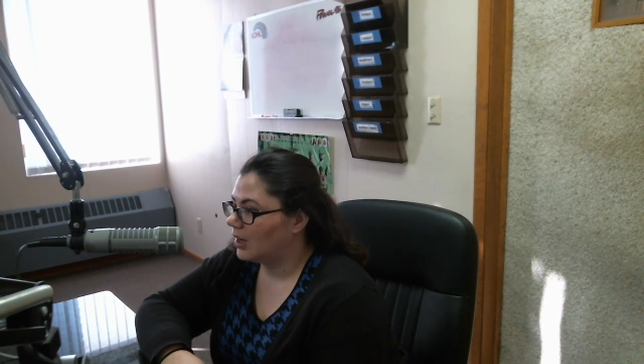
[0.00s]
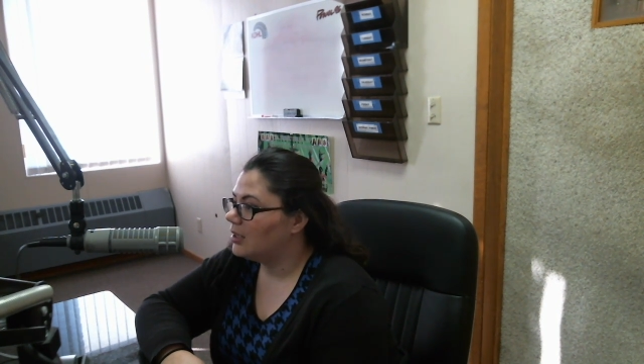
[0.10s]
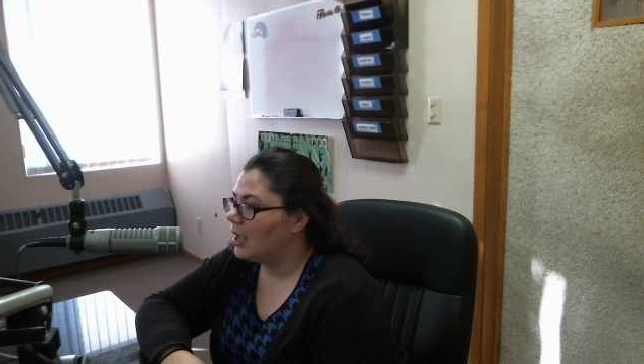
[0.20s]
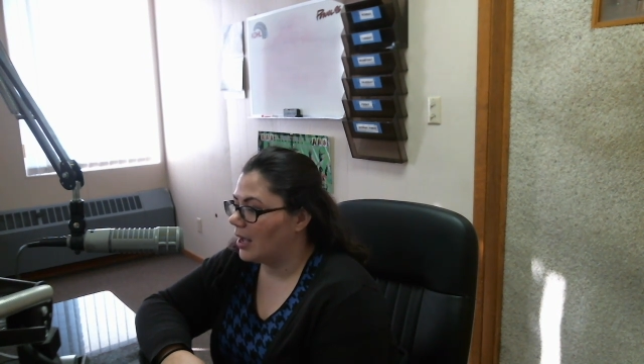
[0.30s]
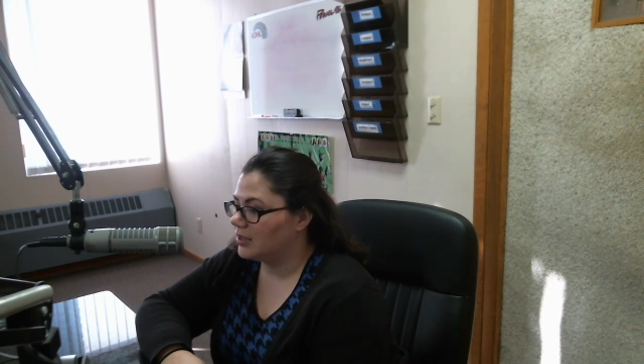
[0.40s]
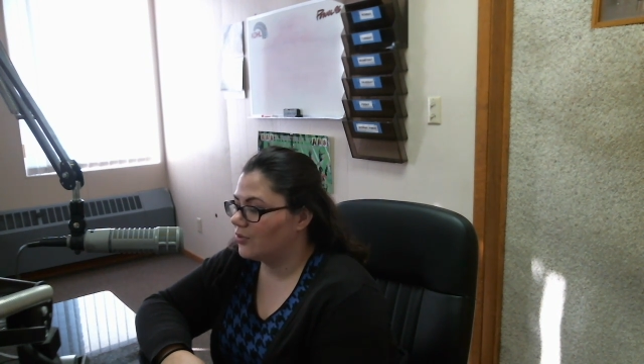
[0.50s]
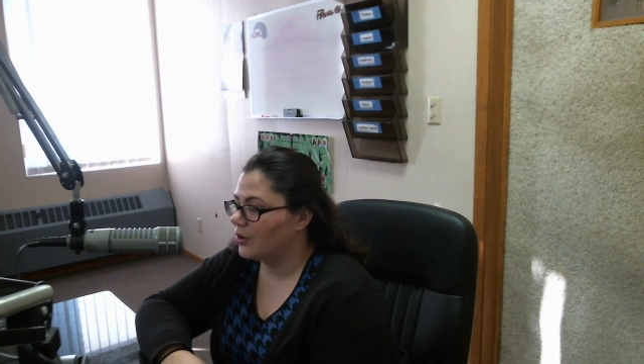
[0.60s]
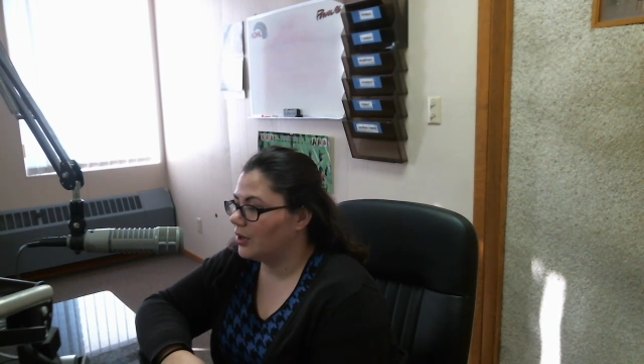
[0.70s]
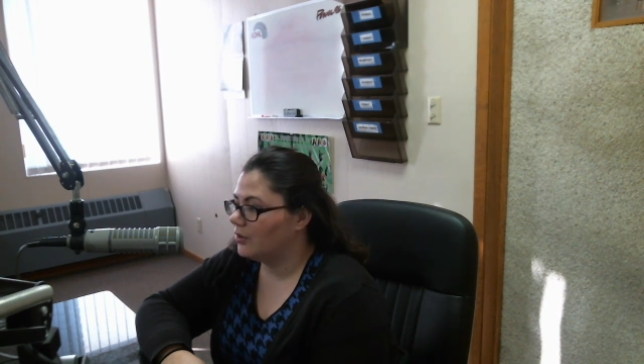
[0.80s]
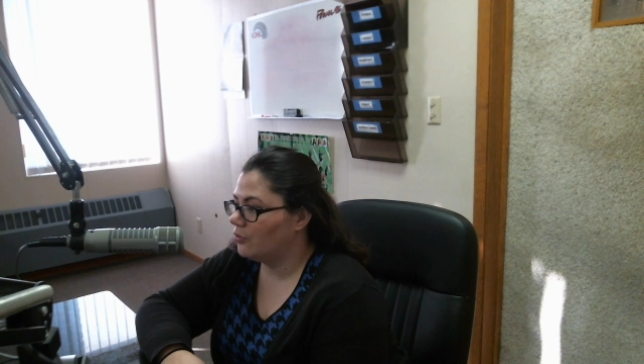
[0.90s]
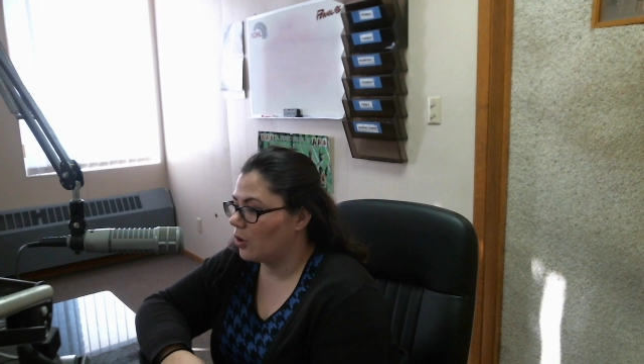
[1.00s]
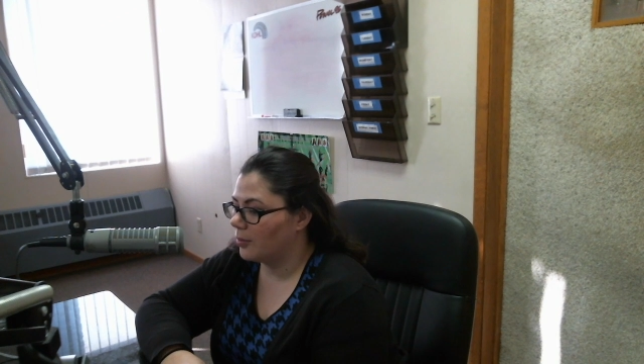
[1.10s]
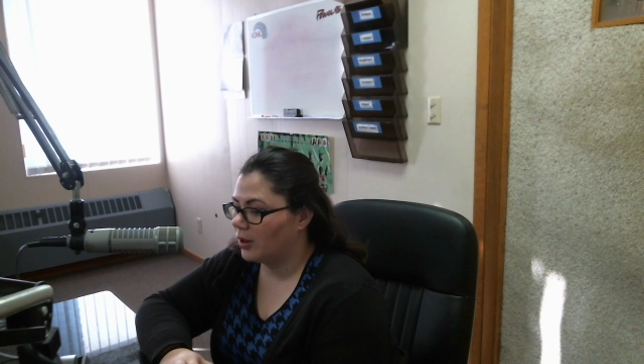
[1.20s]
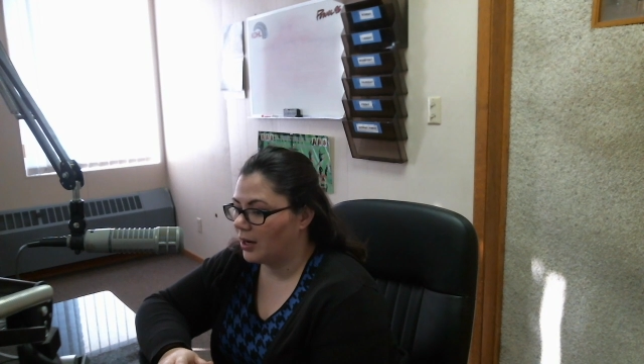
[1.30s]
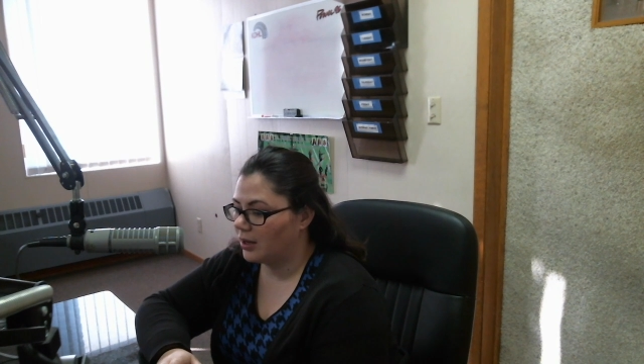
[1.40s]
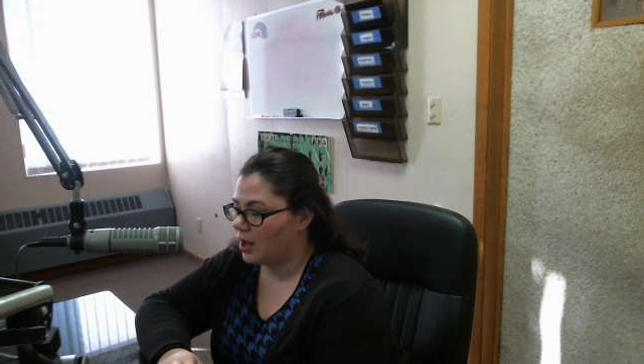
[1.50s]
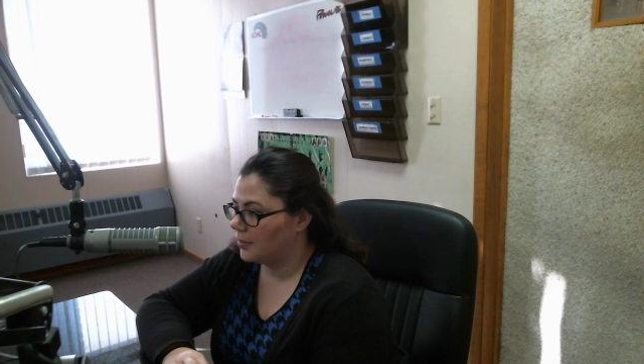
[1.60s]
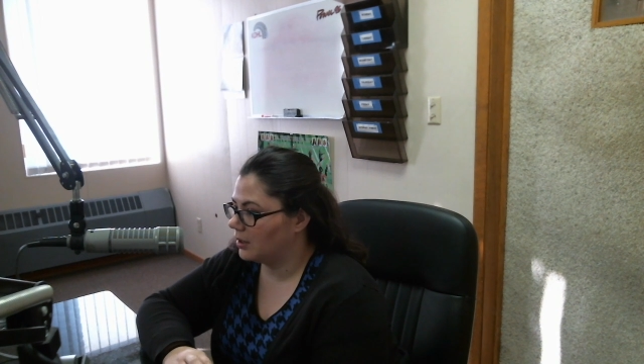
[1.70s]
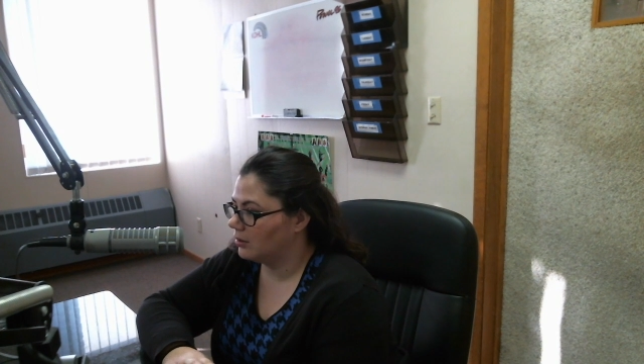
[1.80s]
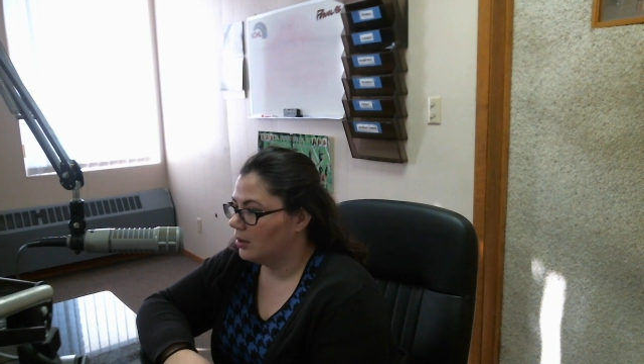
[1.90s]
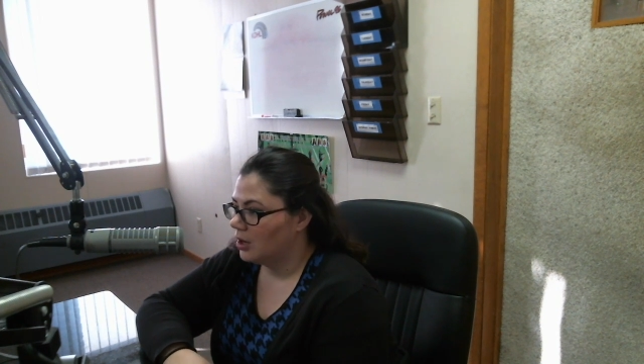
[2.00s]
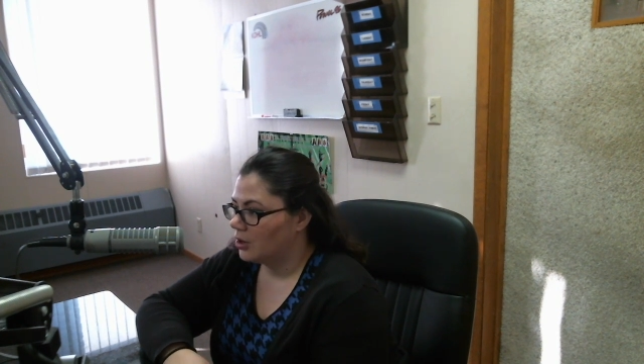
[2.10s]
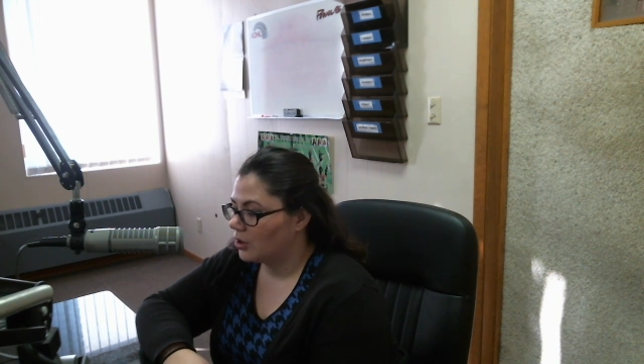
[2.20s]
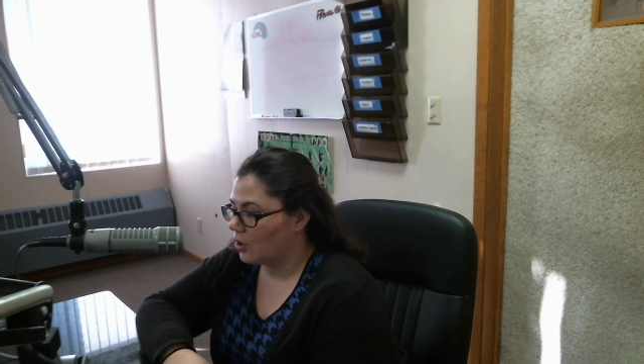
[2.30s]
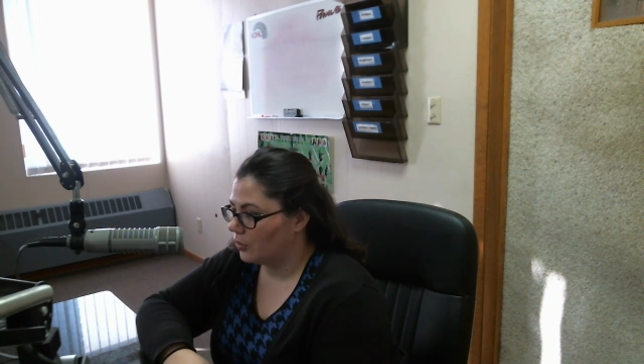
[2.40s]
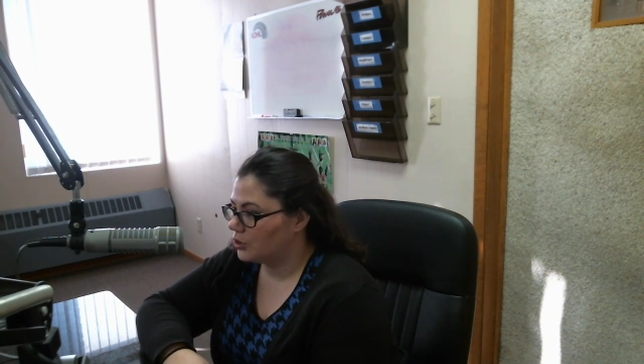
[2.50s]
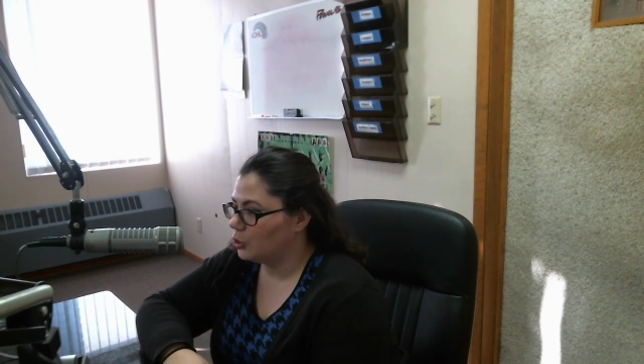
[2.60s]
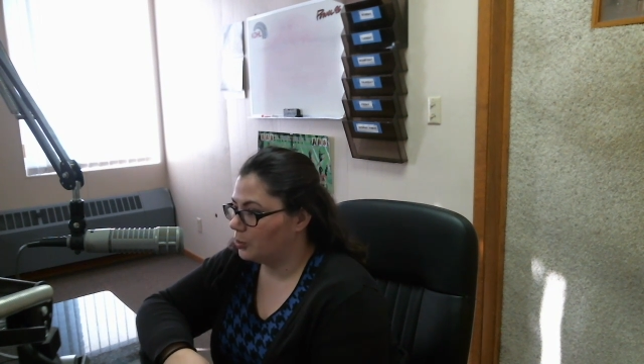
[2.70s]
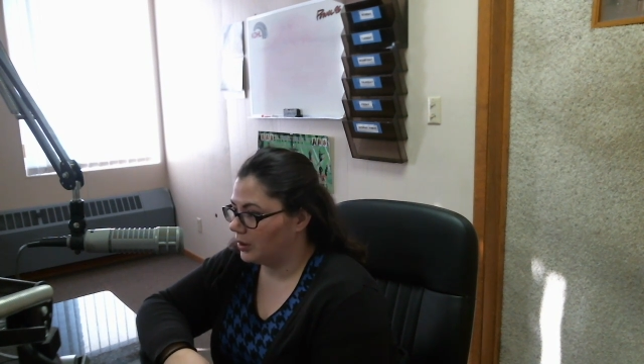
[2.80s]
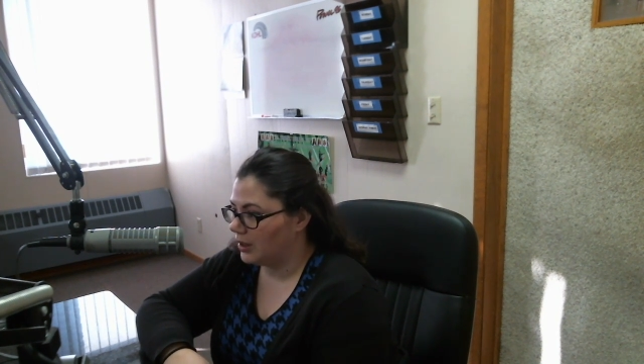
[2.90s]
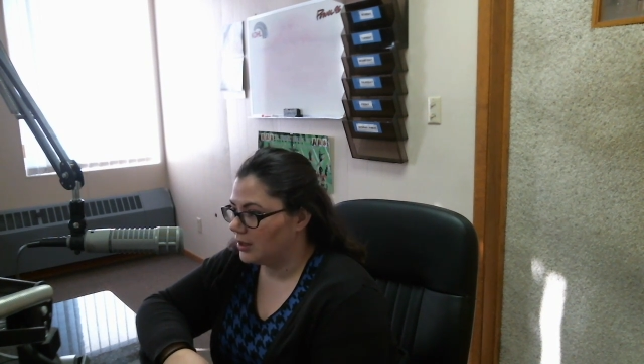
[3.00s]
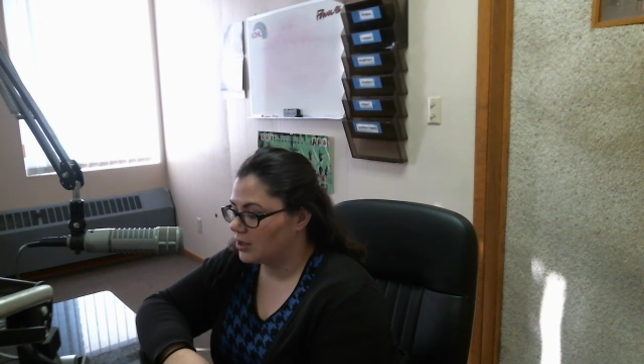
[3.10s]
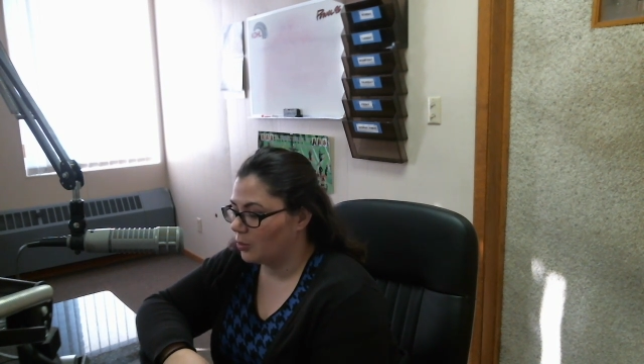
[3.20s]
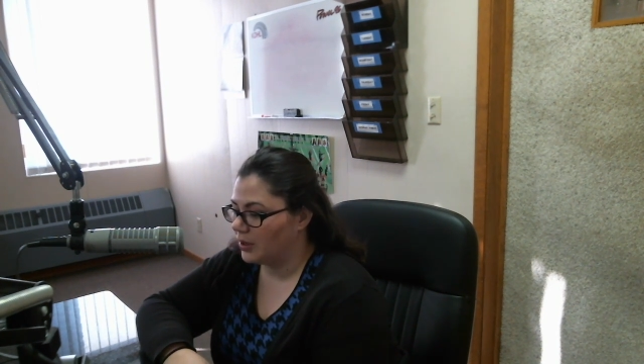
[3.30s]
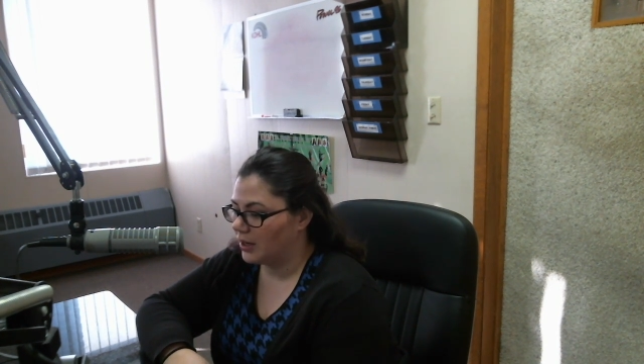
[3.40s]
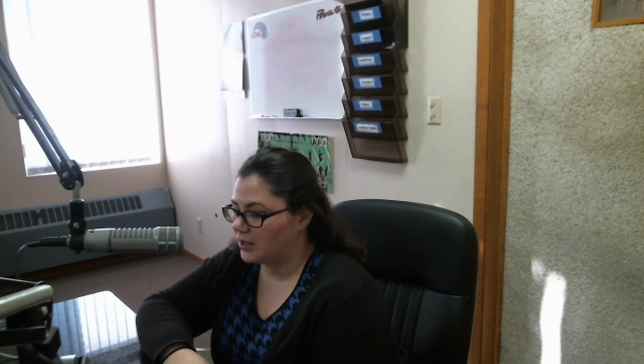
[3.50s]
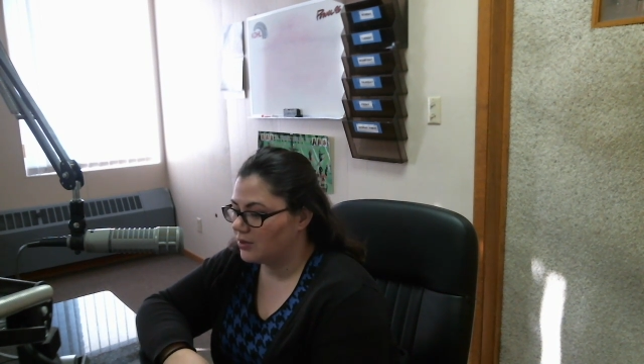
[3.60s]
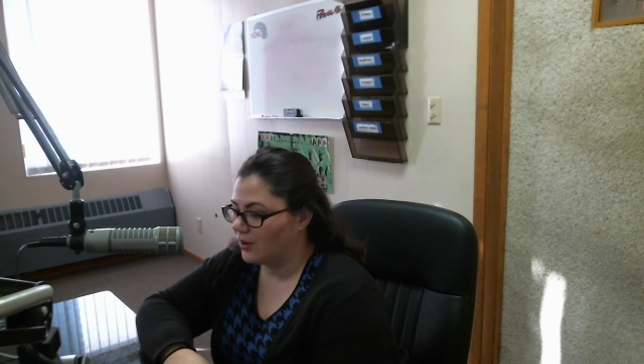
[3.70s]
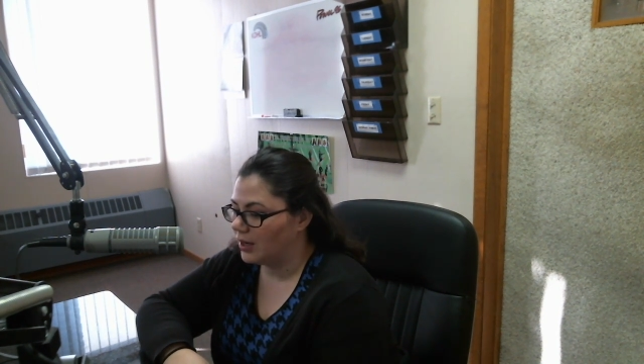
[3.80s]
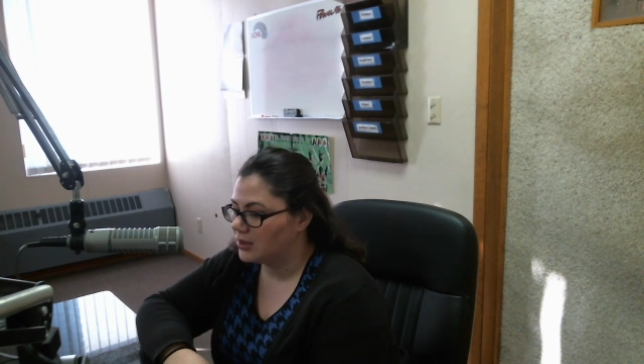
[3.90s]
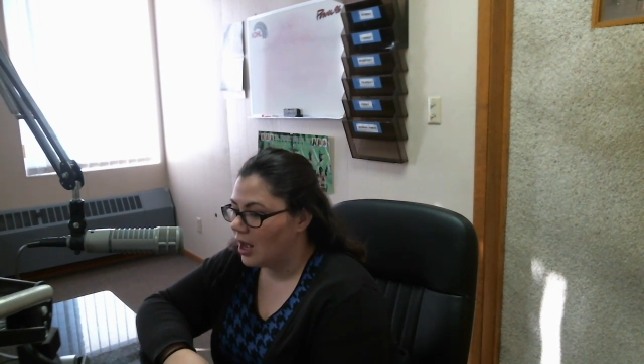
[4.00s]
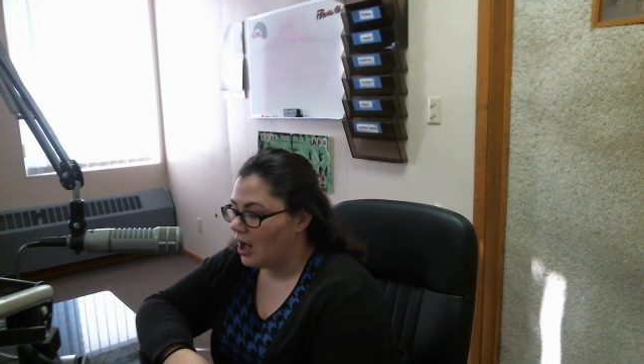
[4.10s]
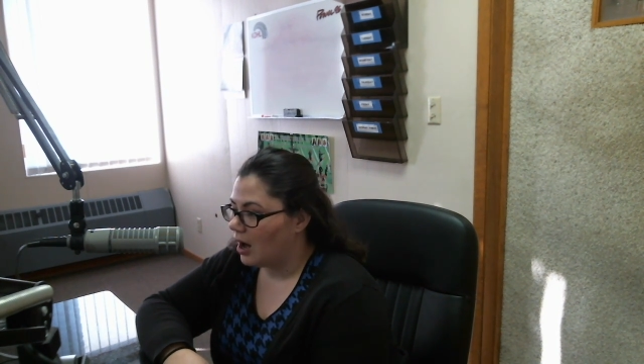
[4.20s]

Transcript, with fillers: Yeah, it's very informal, kind of come and go as you please. It'll be a nice event.